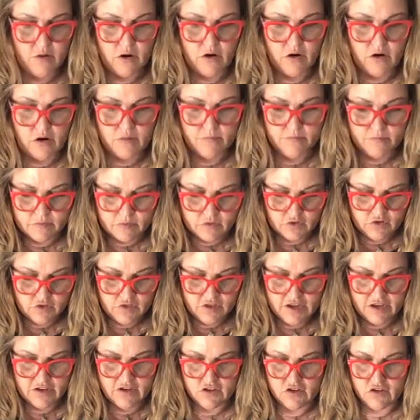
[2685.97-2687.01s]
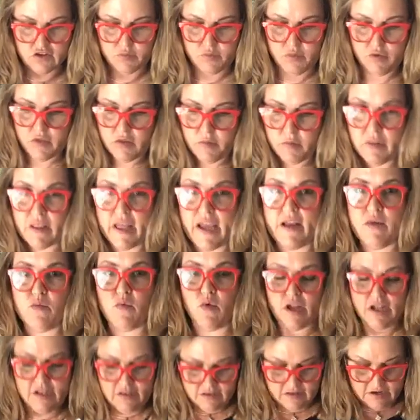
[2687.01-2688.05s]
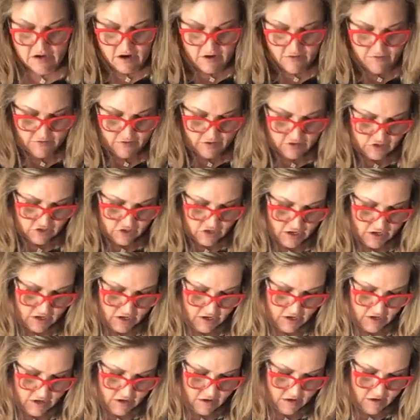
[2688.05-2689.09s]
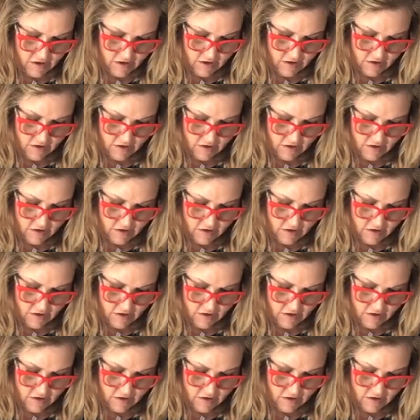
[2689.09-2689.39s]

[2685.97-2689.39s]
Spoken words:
Or do you think I should just put the plain white starfish on it?